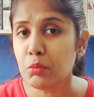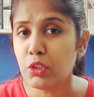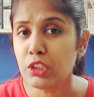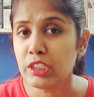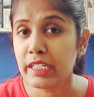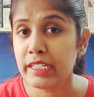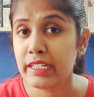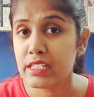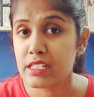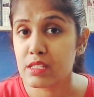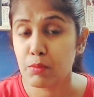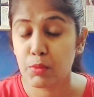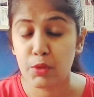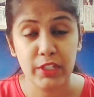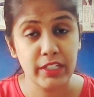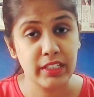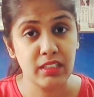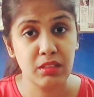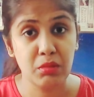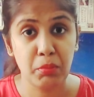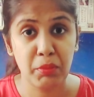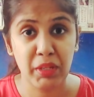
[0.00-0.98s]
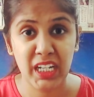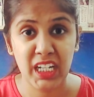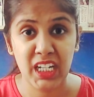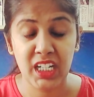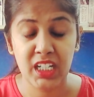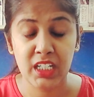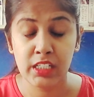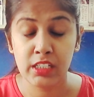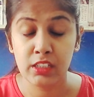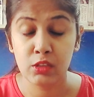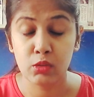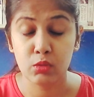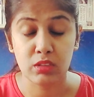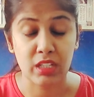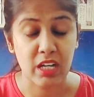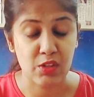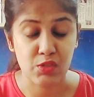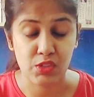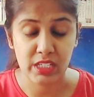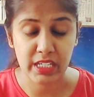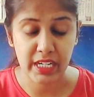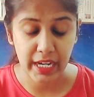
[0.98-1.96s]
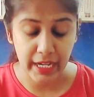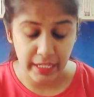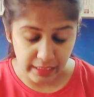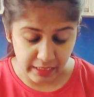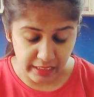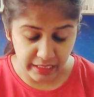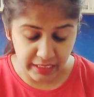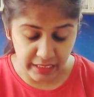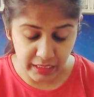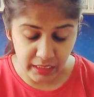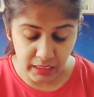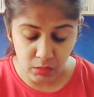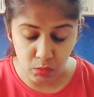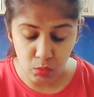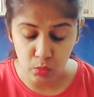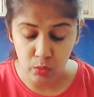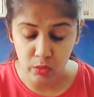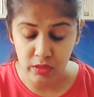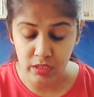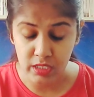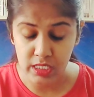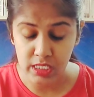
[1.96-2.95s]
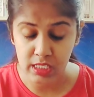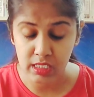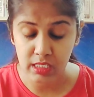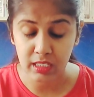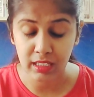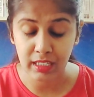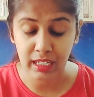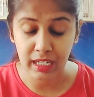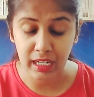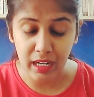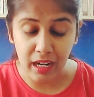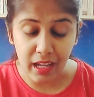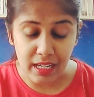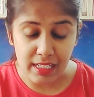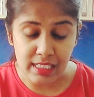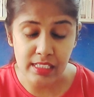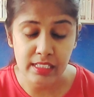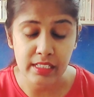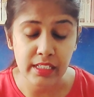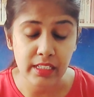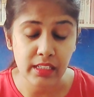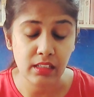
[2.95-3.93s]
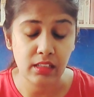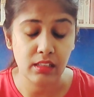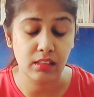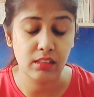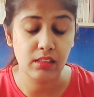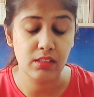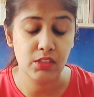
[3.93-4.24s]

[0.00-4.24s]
book that disappointed me in 2018 was a classic